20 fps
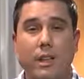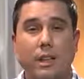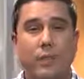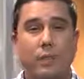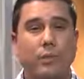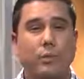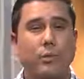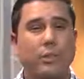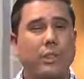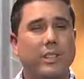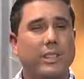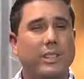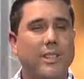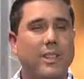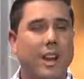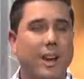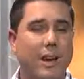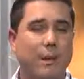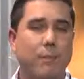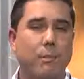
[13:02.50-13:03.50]
there's really
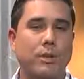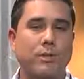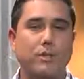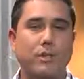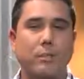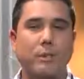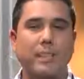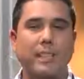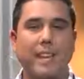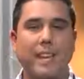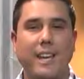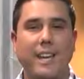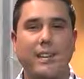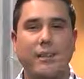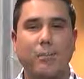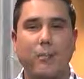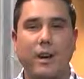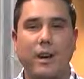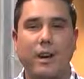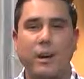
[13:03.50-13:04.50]
not much to be
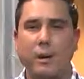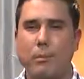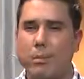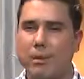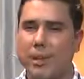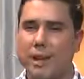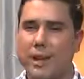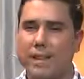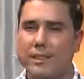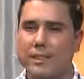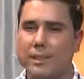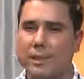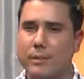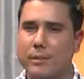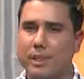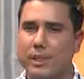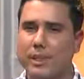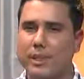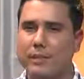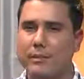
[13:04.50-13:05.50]
gained by applying some
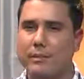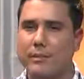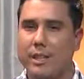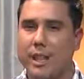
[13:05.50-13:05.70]
of the